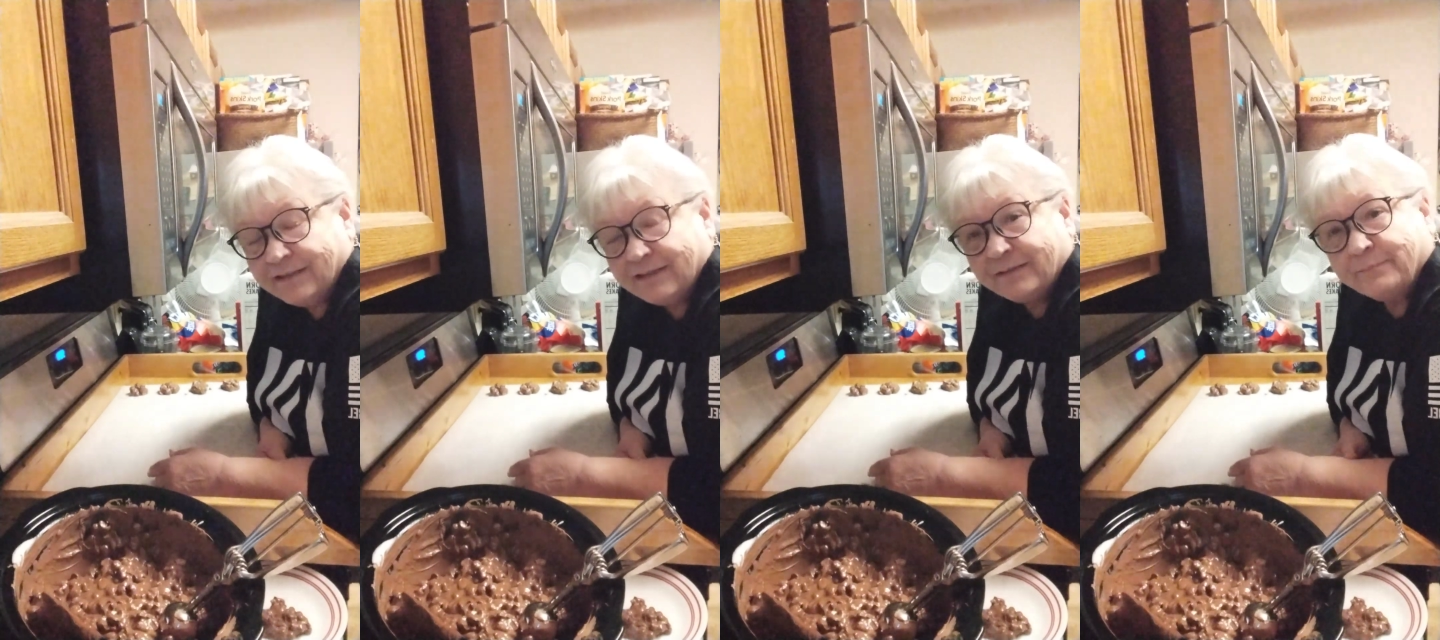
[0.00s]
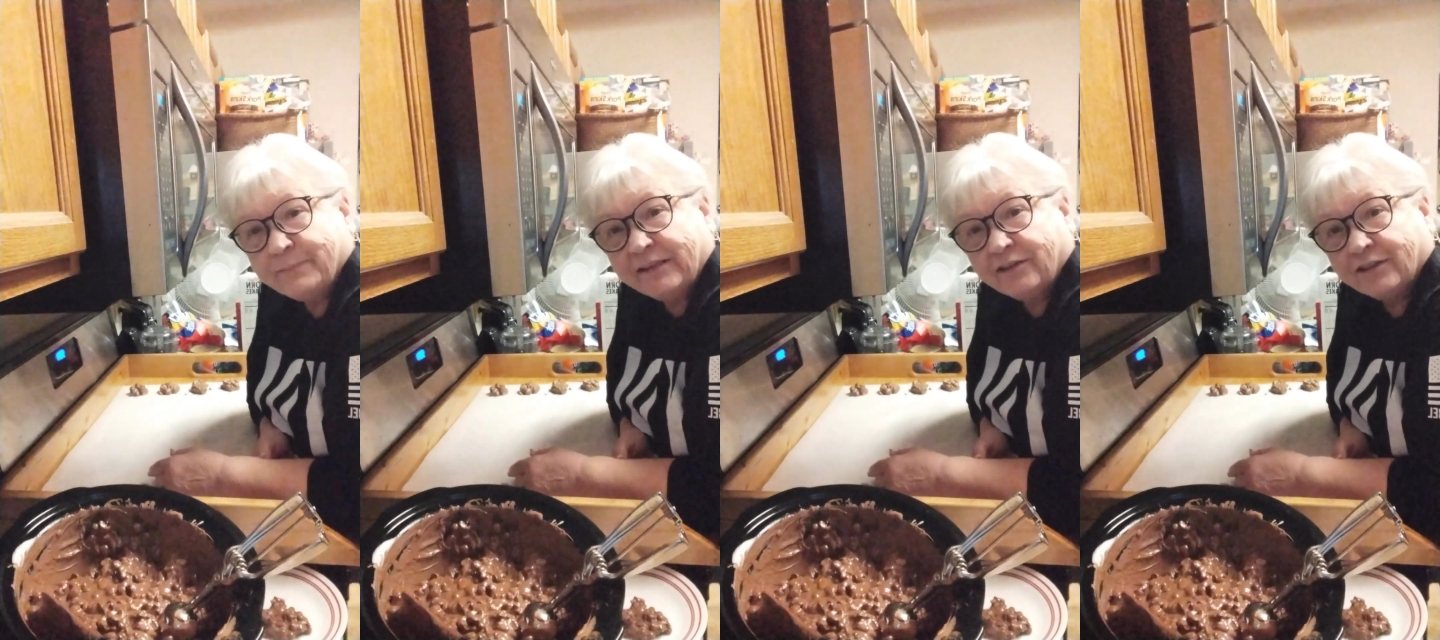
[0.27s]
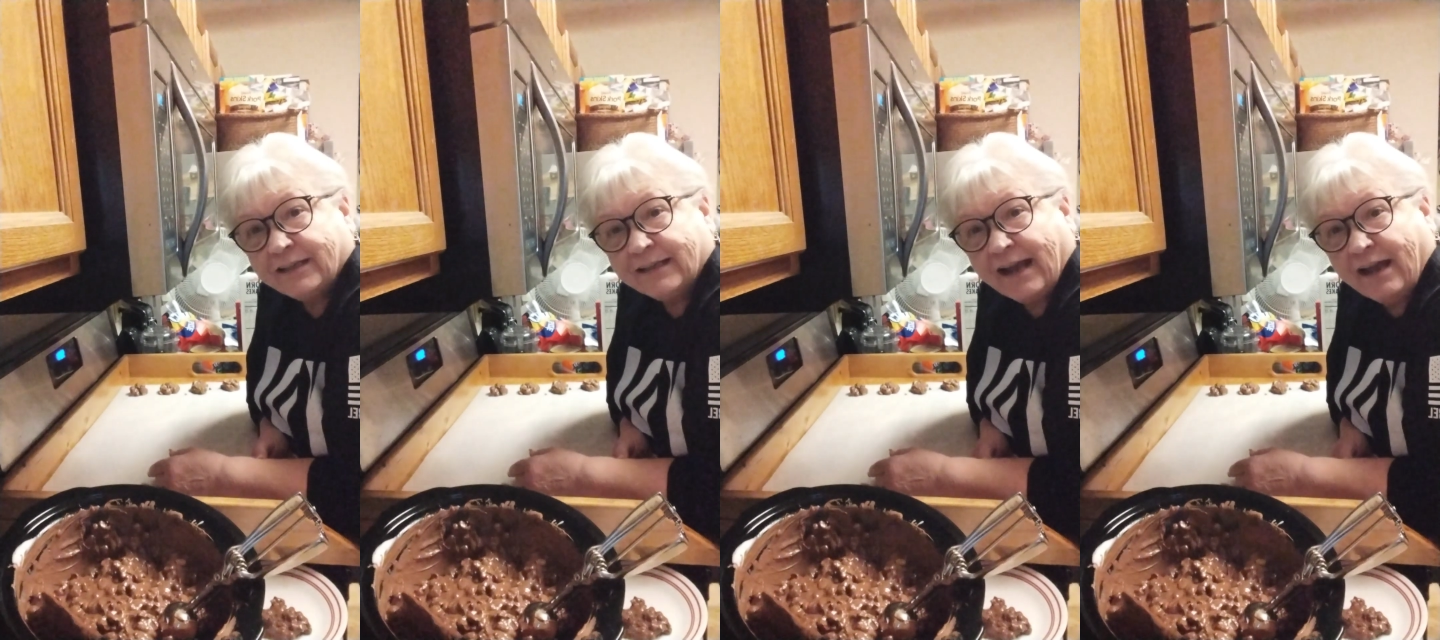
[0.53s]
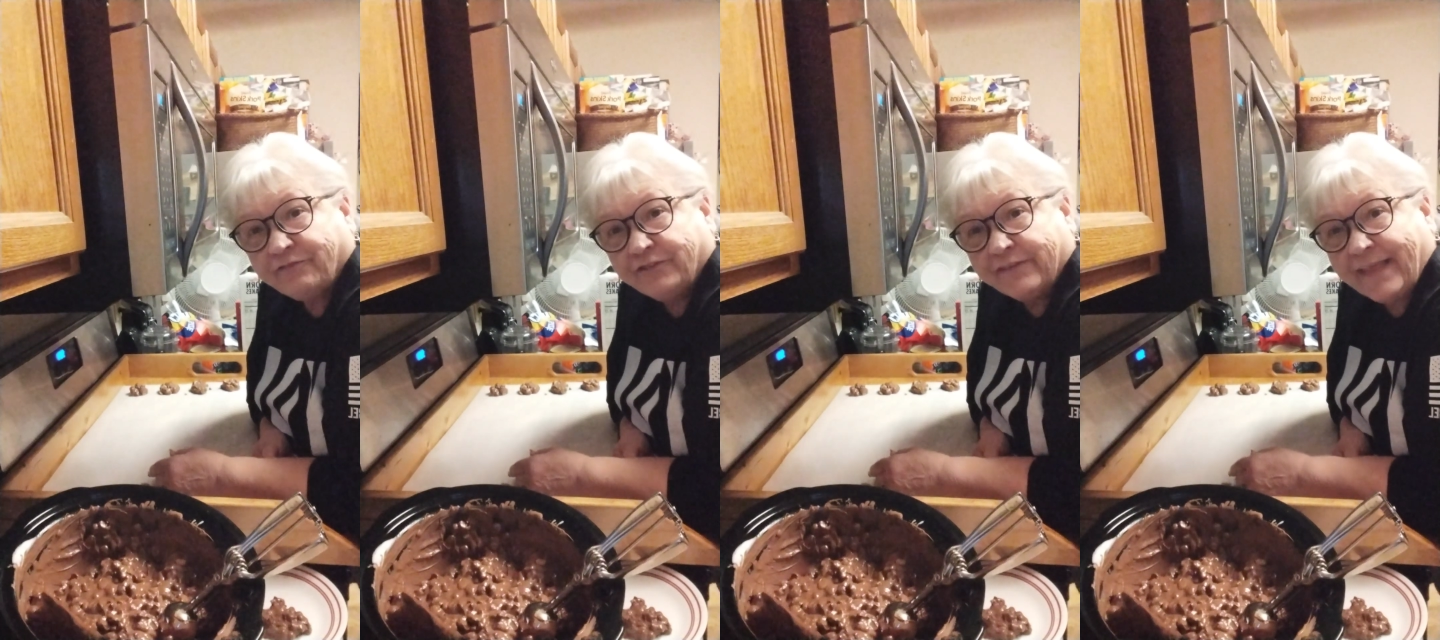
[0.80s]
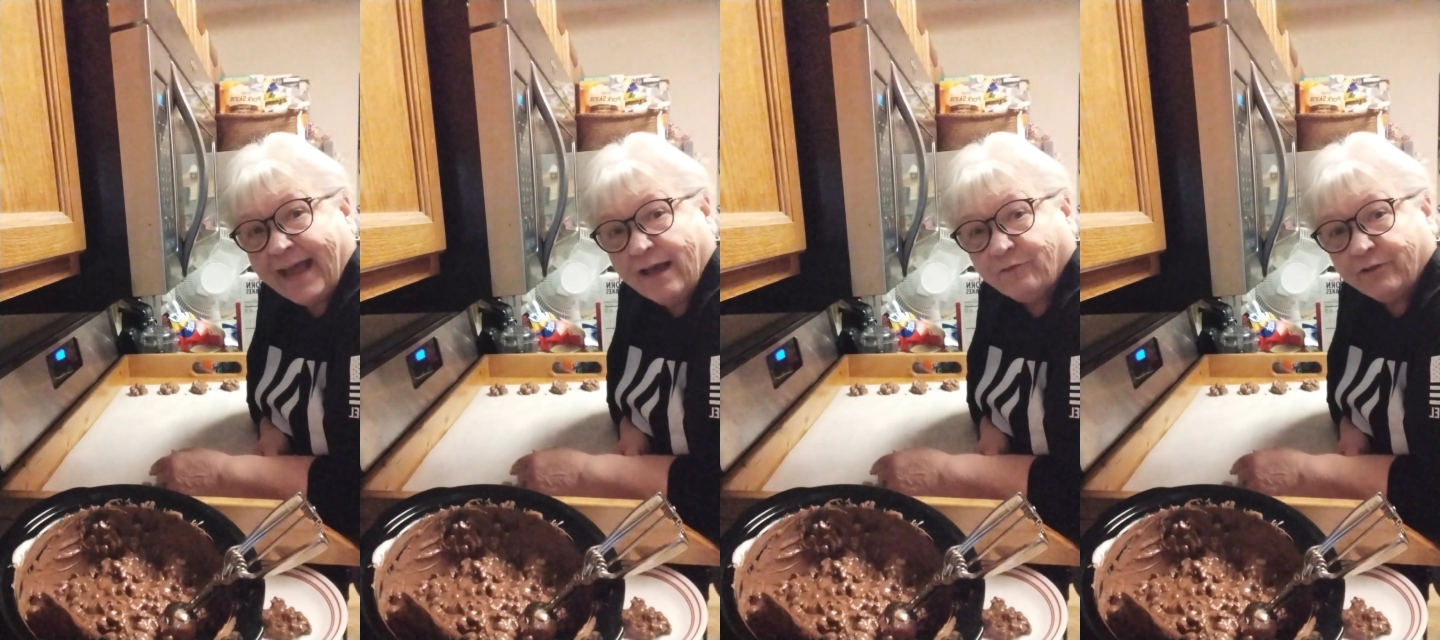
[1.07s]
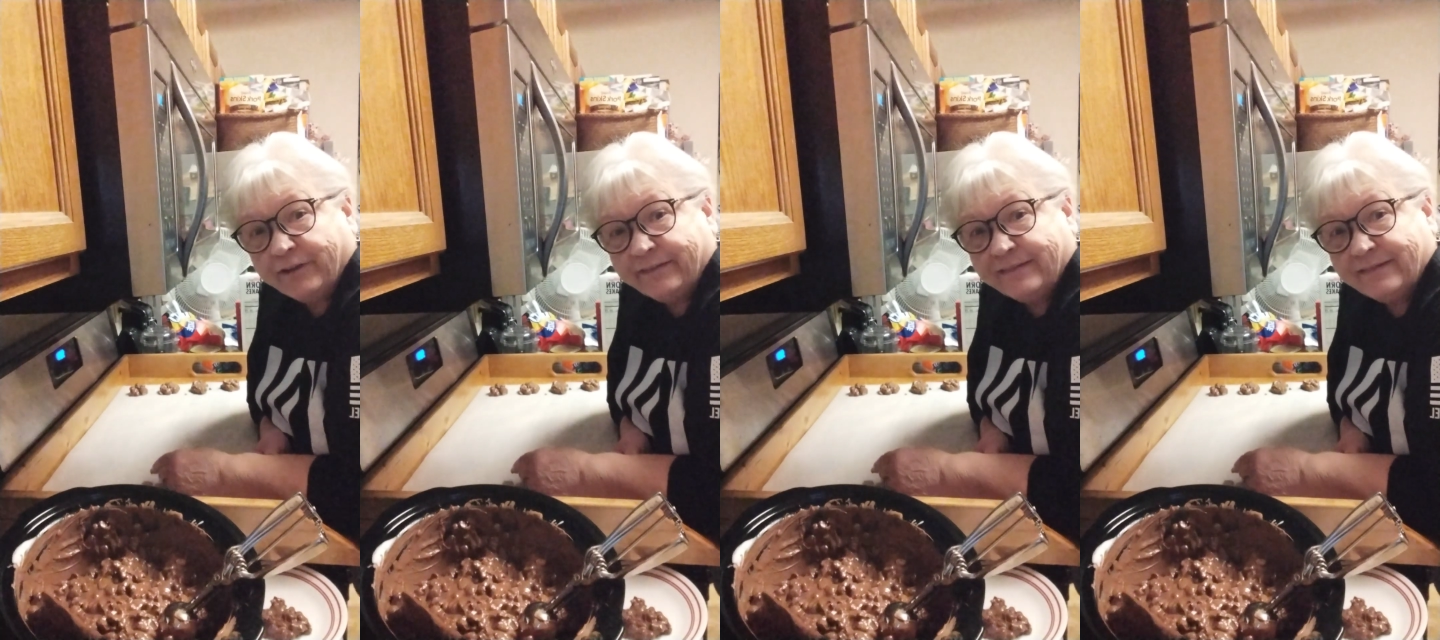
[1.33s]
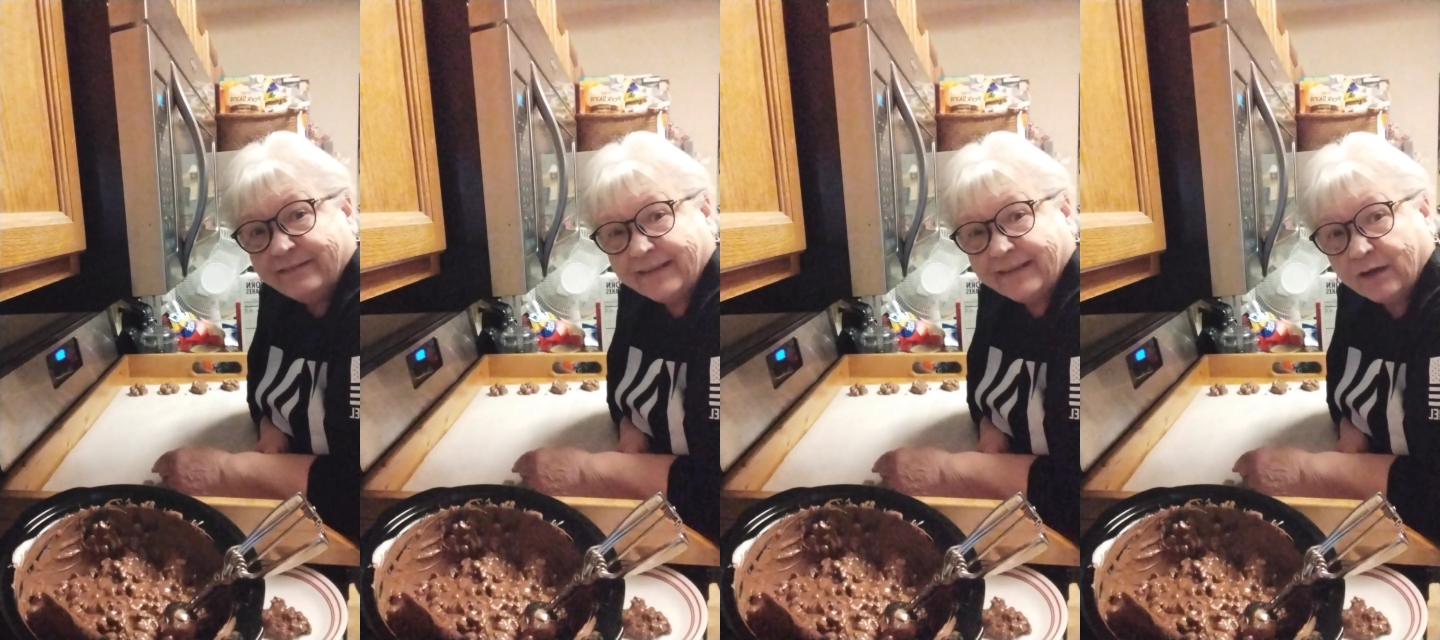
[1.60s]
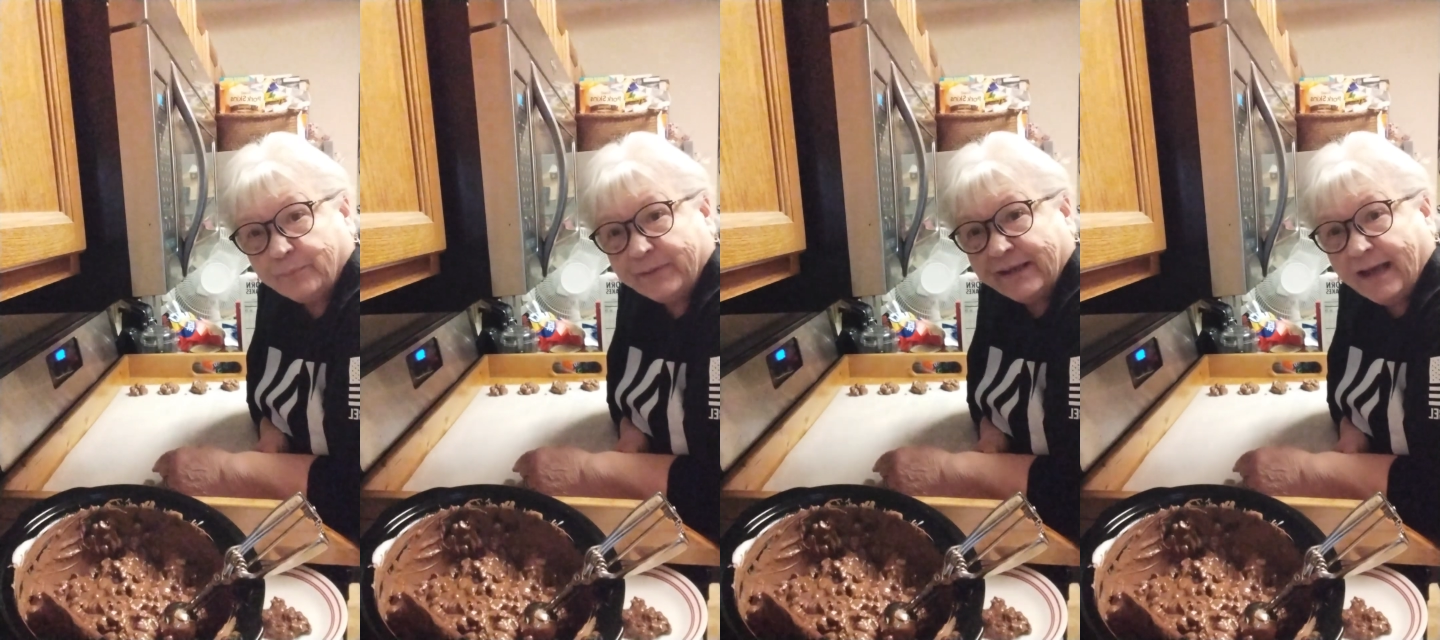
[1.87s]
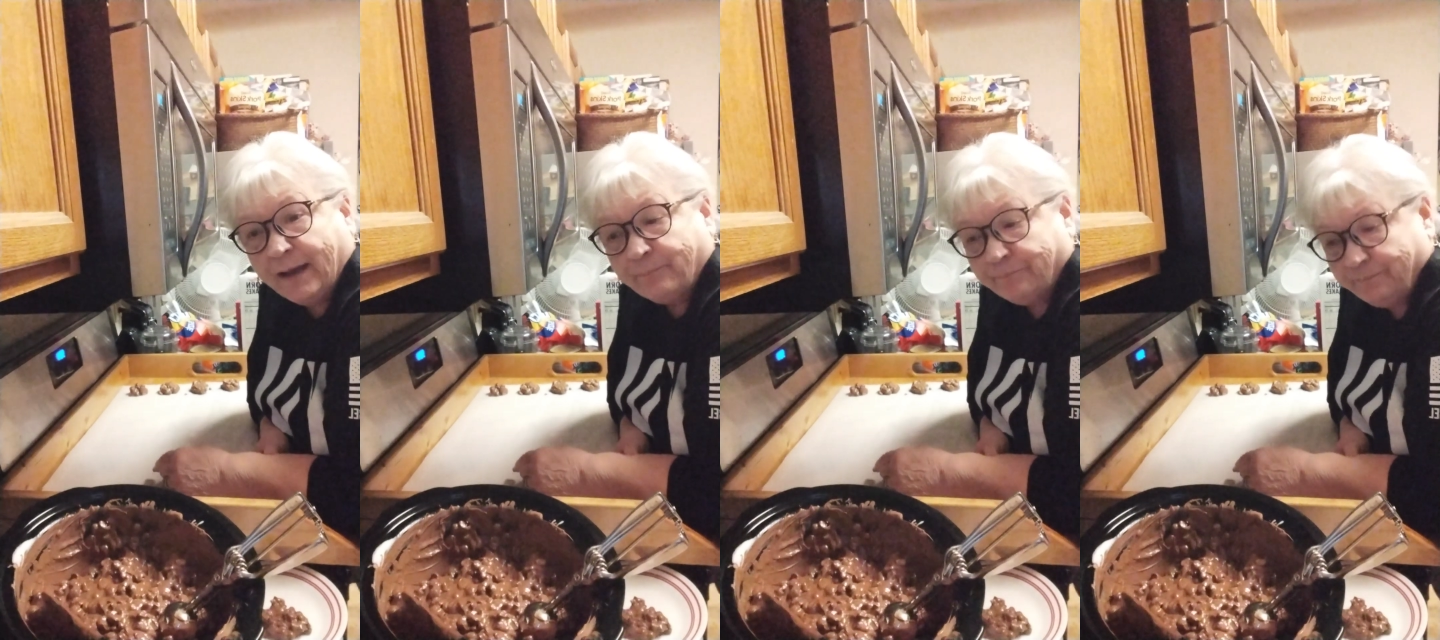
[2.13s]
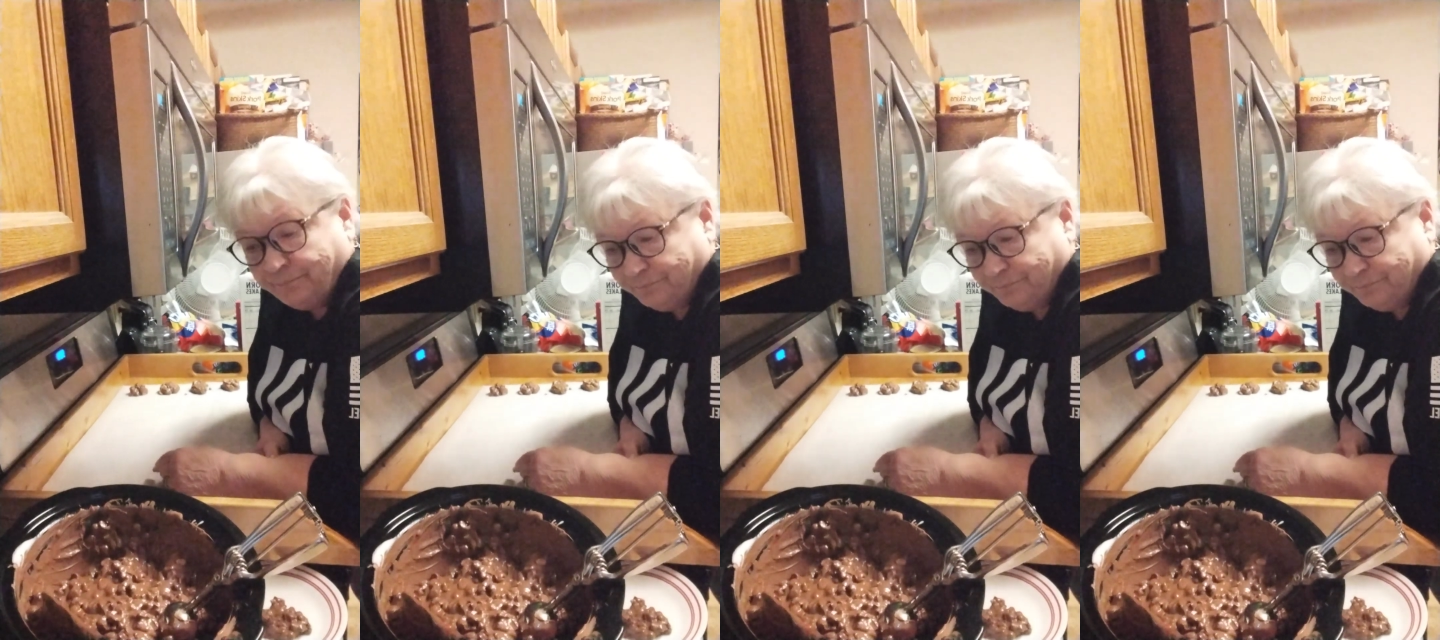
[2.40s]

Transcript: be looking out for that one. That'll be up